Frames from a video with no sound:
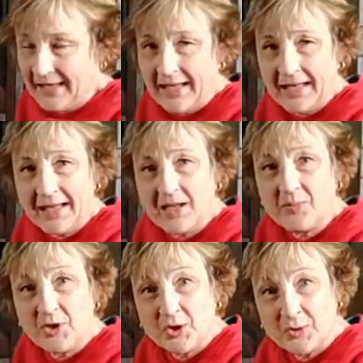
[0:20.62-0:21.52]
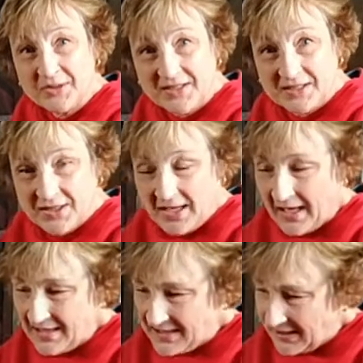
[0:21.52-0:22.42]
getting him used to the
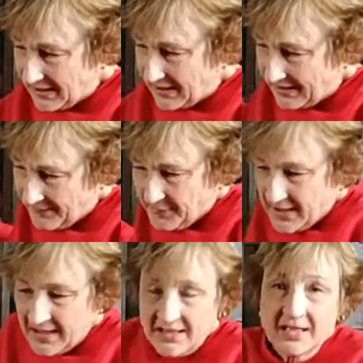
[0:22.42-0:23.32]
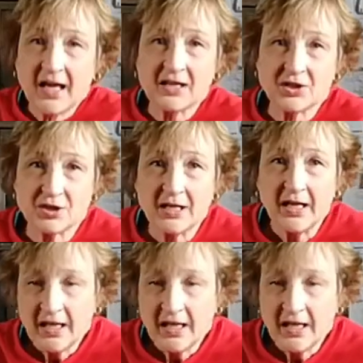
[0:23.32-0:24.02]
idea of being touched